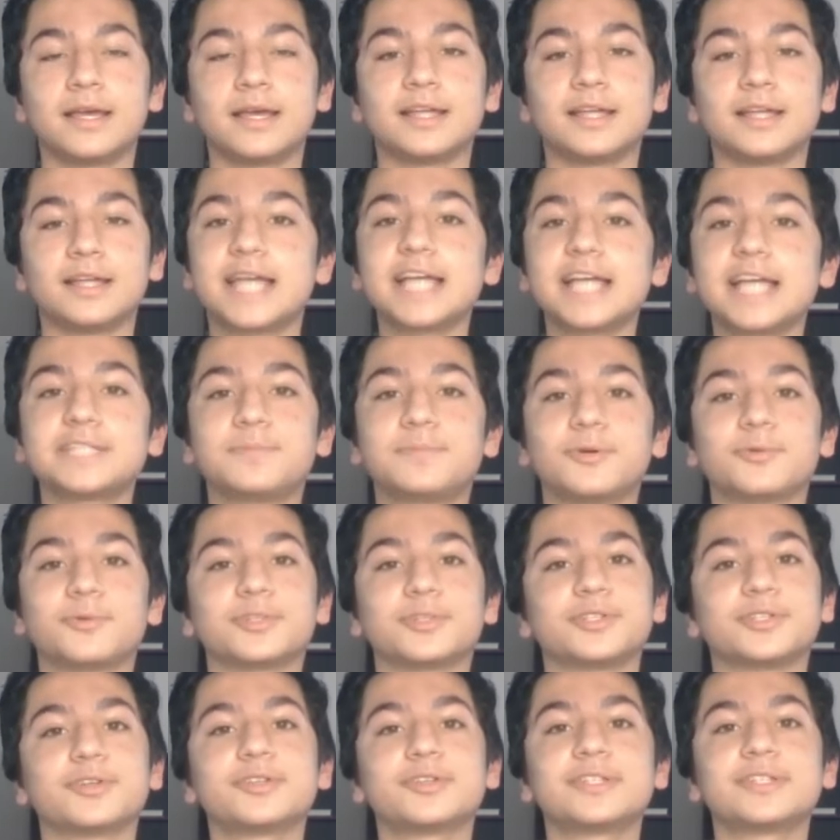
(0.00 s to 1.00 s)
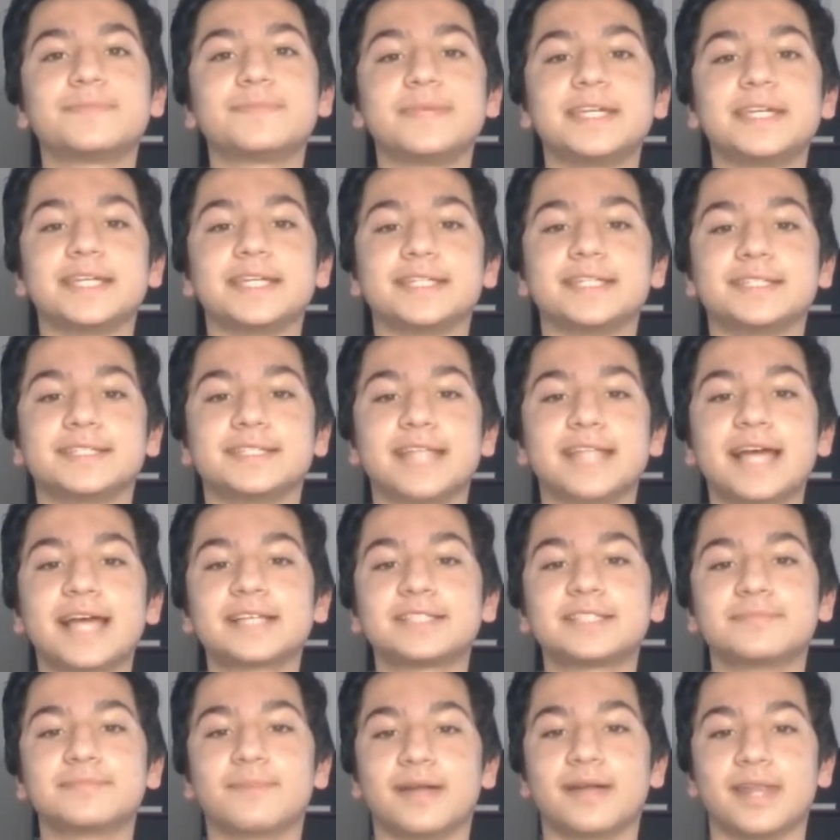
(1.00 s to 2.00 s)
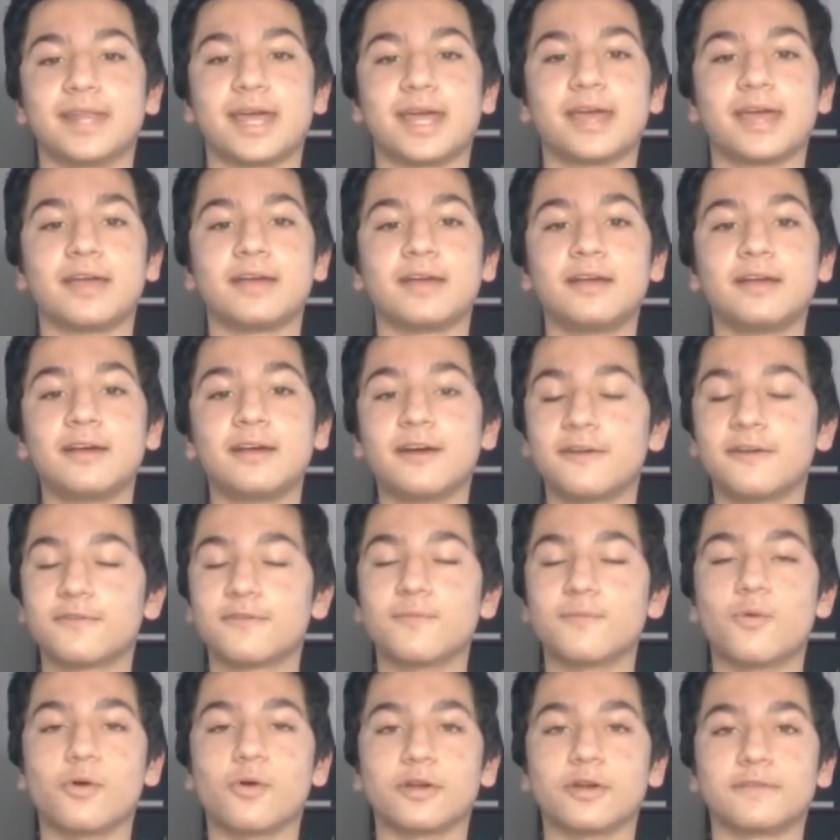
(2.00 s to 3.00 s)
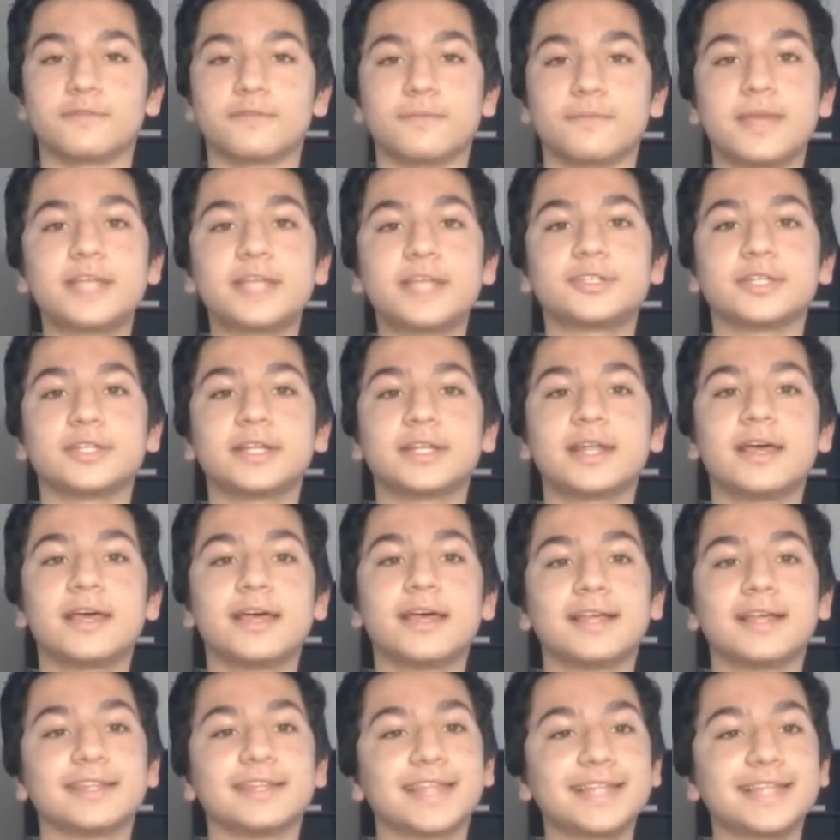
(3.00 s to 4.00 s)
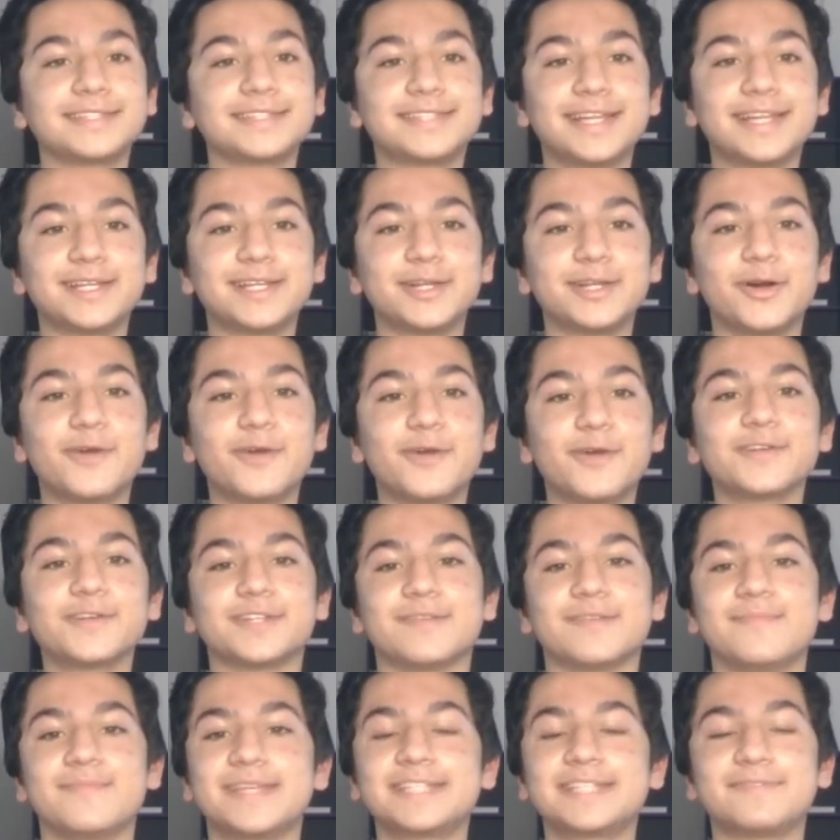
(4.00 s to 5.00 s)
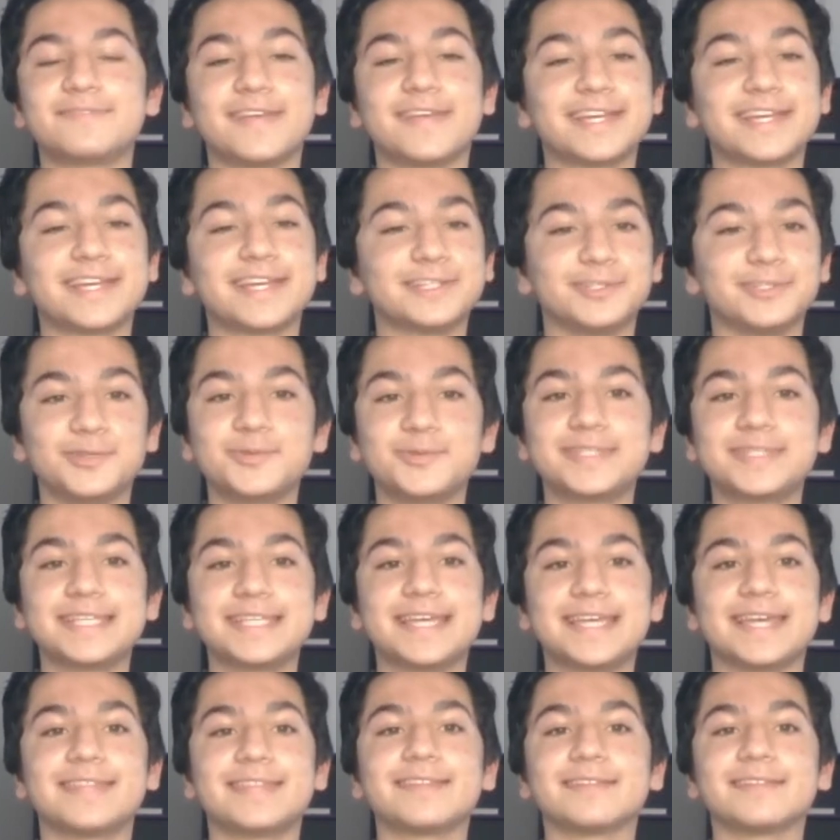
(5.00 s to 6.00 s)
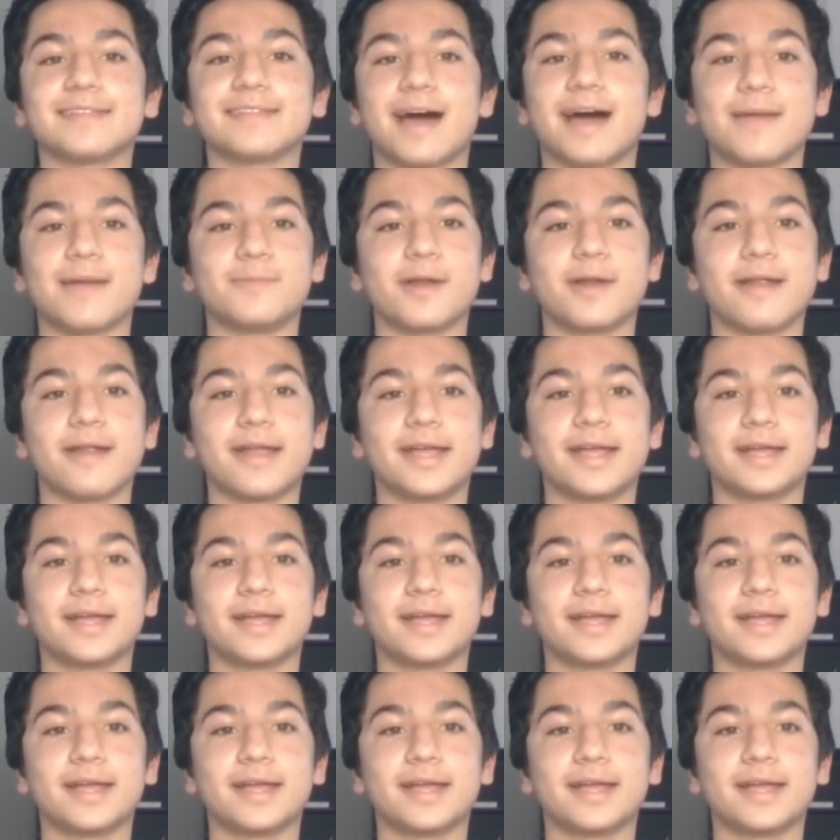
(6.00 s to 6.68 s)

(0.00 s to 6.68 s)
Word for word: Textbook returns begin next Monday. For more information, let's send it over to Miss Van Doozy in the library.